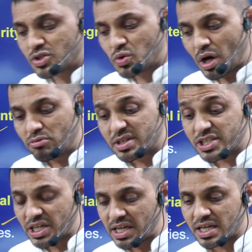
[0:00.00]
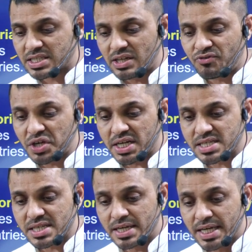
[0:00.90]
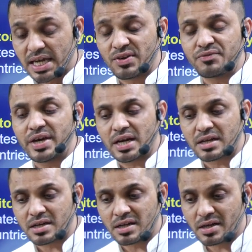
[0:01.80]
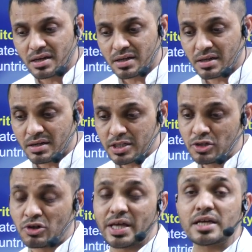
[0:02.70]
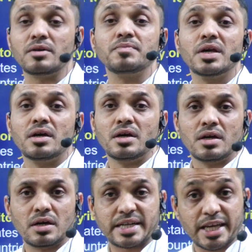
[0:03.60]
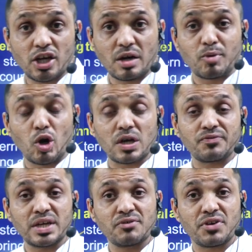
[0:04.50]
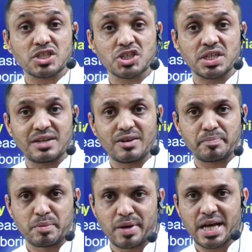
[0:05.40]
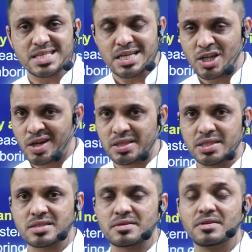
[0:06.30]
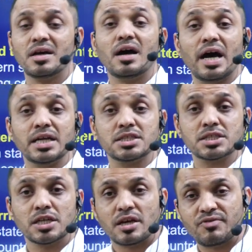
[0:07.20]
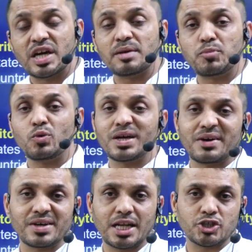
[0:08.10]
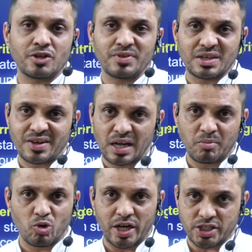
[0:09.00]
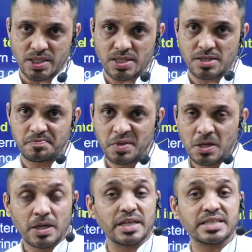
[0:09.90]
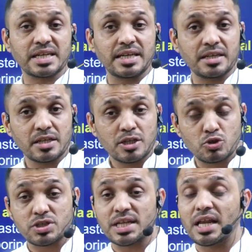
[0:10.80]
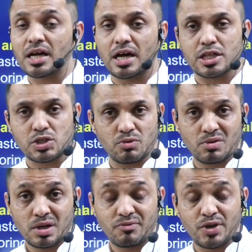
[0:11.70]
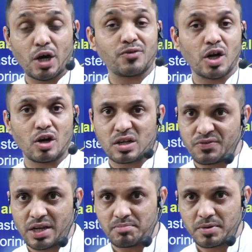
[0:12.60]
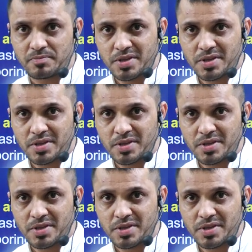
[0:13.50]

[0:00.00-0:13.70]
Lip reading: to counter China's influence, even we are, you know, like taking up a lot of infrastructure development plans in Northeast, and we are improving our relation with our neighboring nations. Recently, to Sri Lanka also, we offered a lot of help.